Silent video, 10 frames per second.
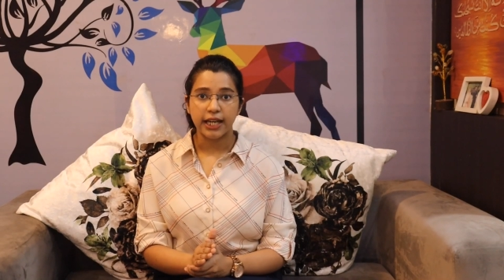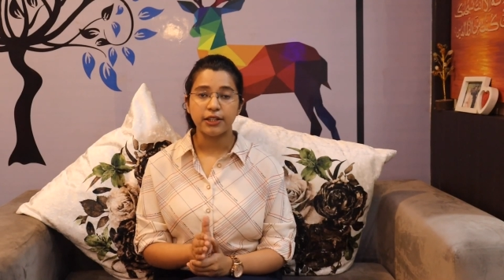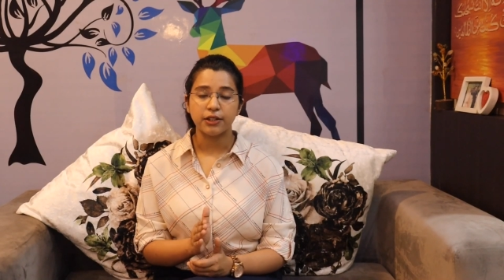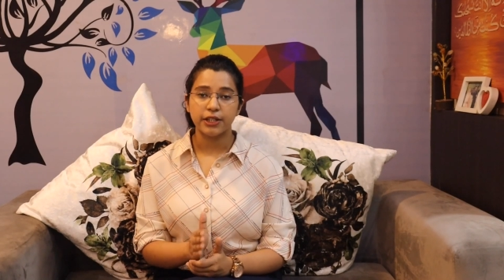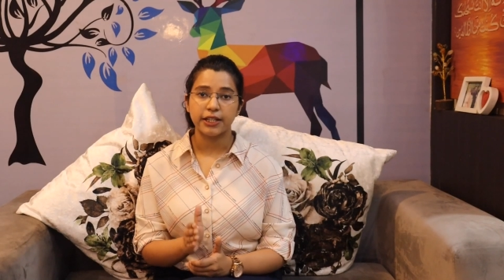
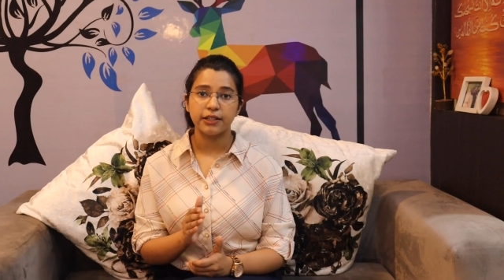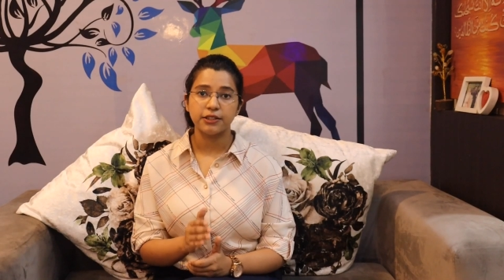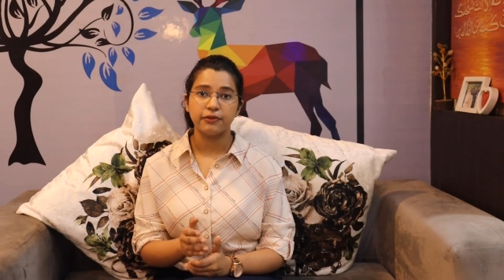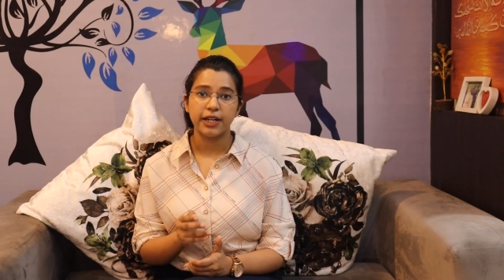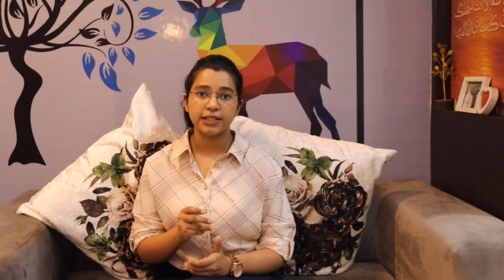That
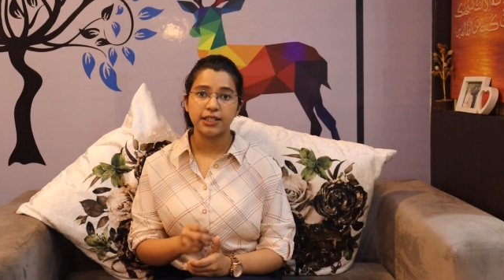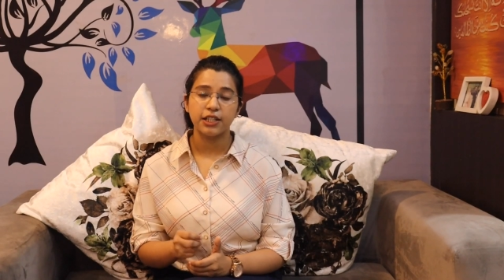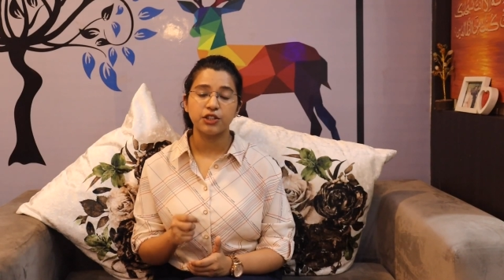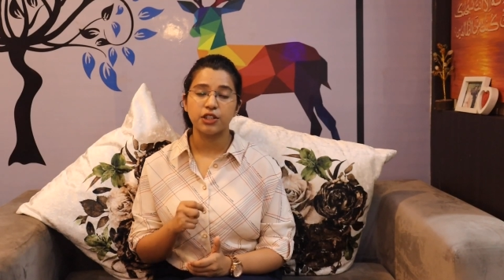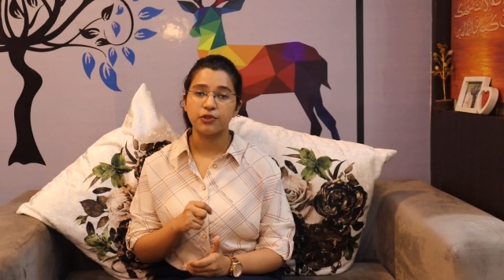tetanus
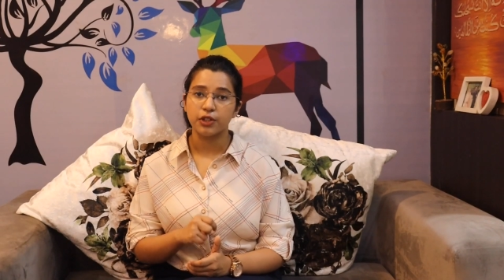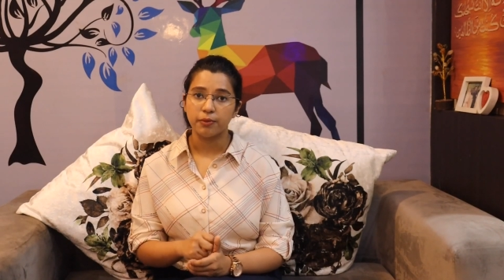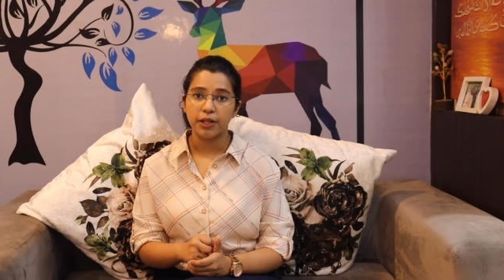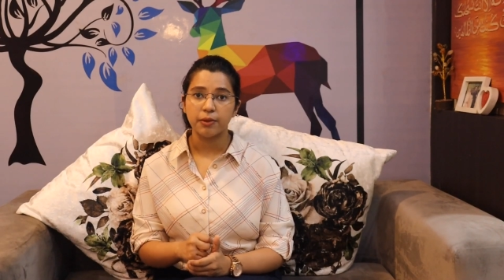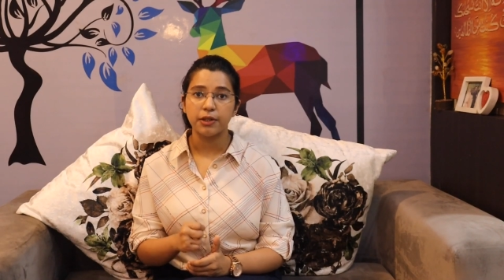vaccination is for
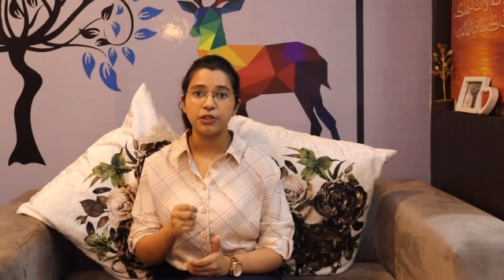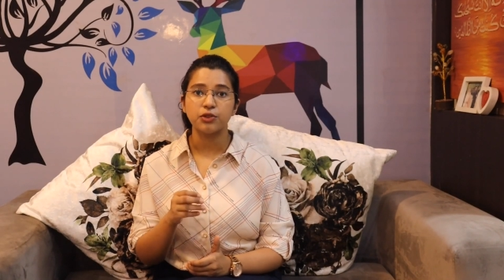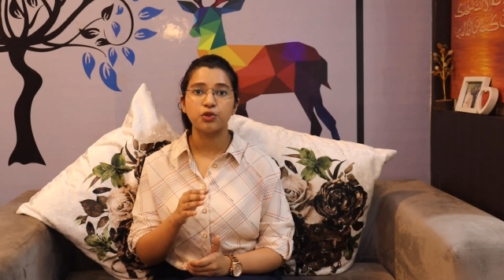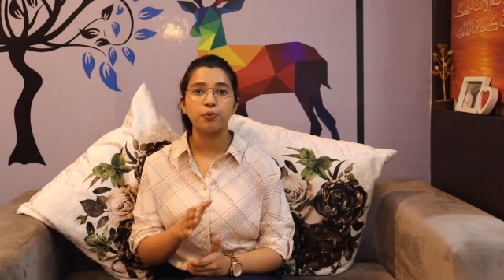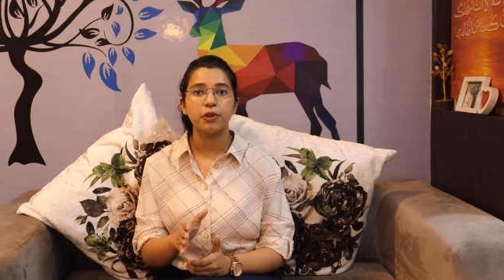the
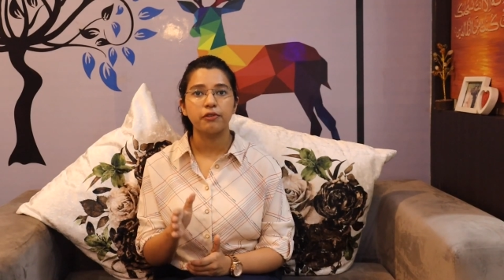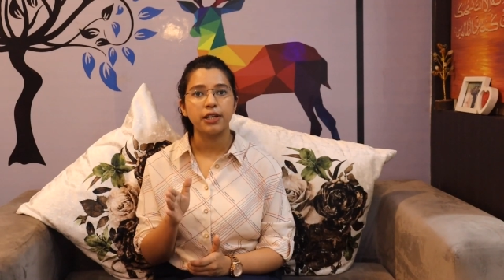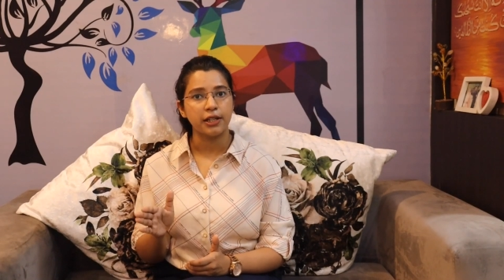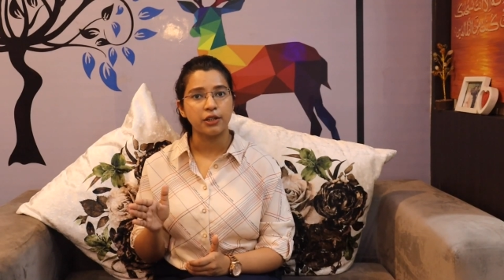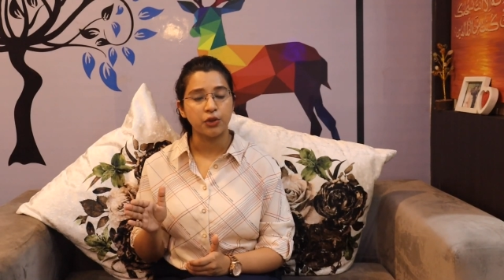baby to
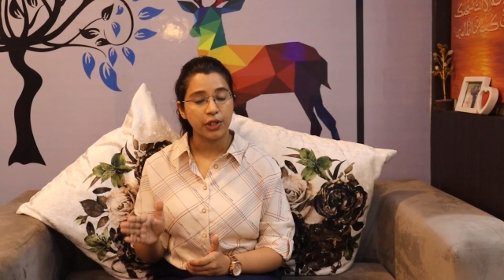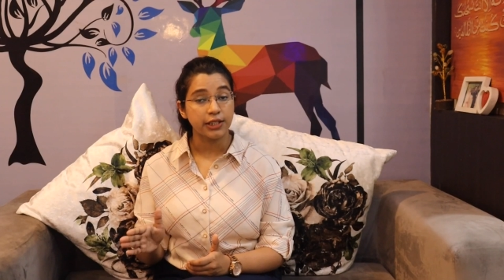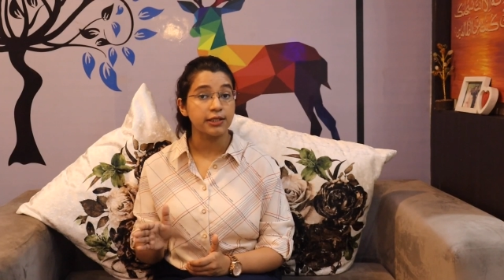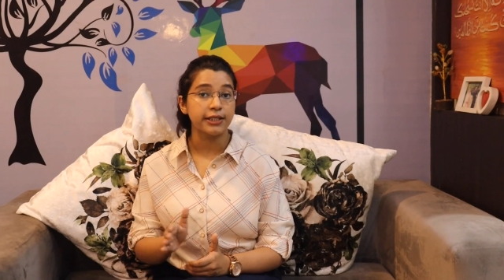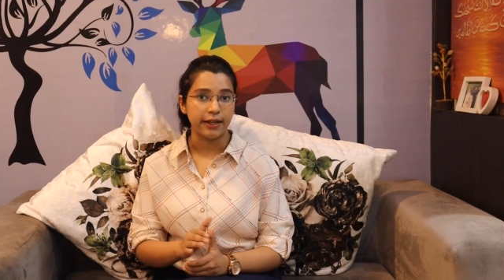prevent
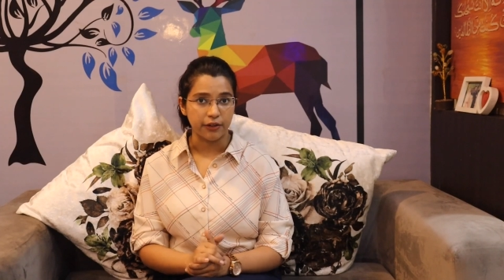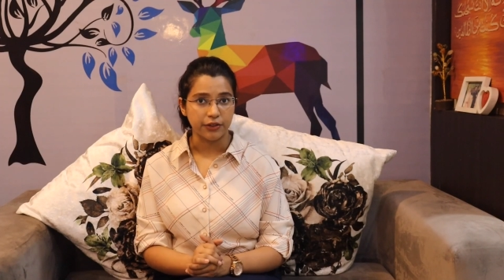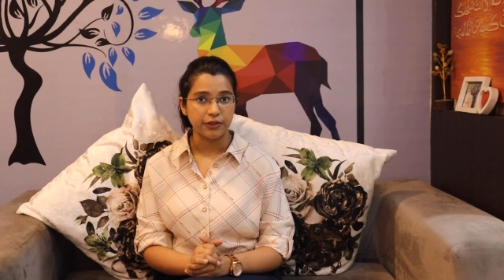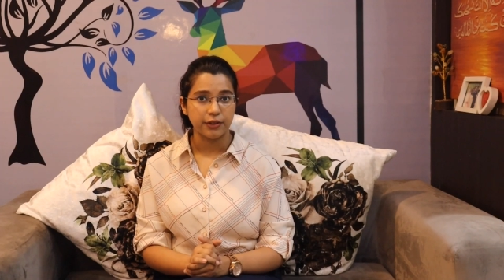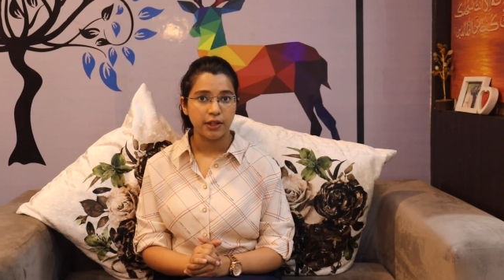neonatal
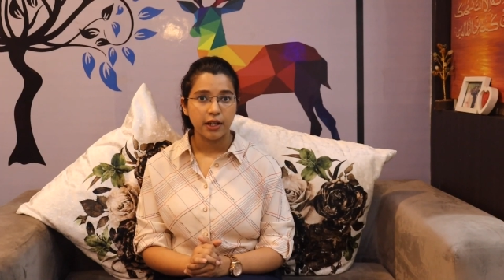tetanus.